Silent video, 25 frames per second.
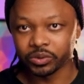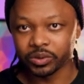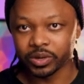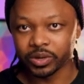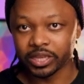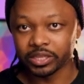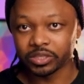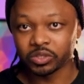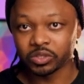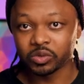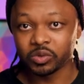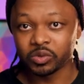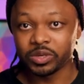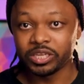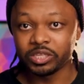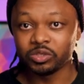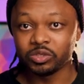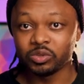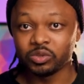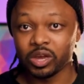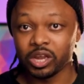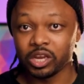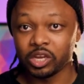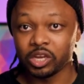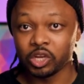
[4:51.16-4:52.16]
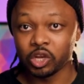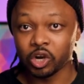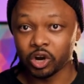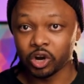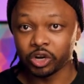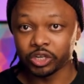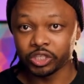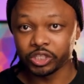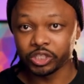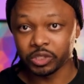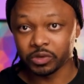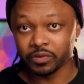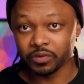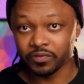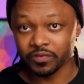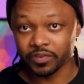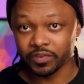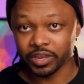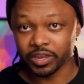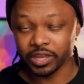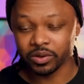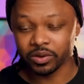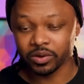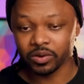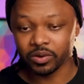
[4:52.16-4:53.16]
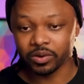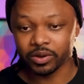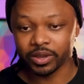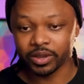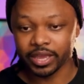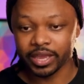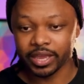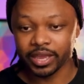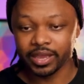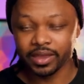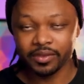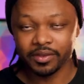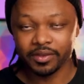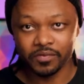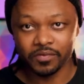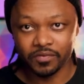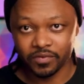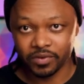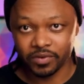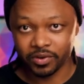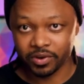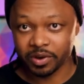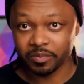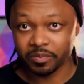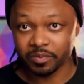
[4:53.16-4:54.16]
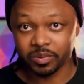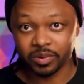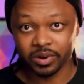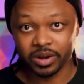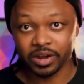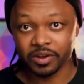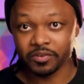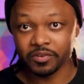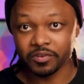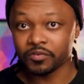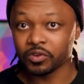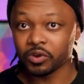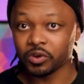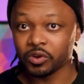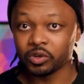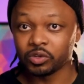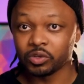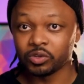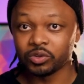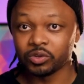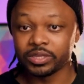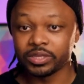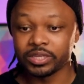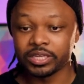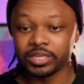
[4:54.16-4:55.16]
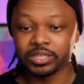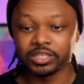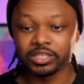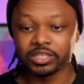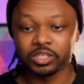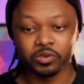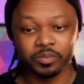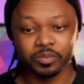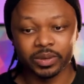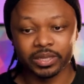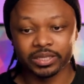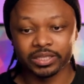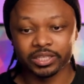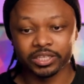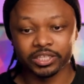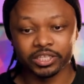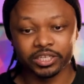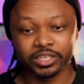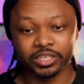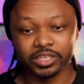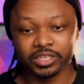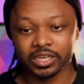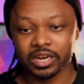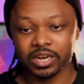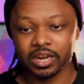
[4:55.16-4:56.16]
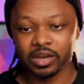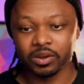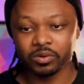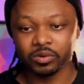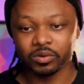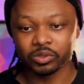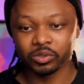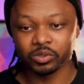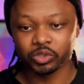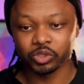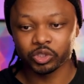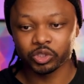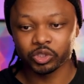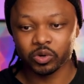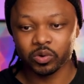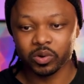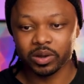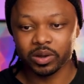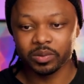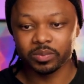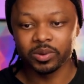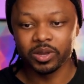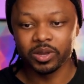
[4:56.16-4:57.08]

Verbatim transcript: okay? So you need to enlarge your video, okay? Very important. If you don't do this, your messages are not going to show up.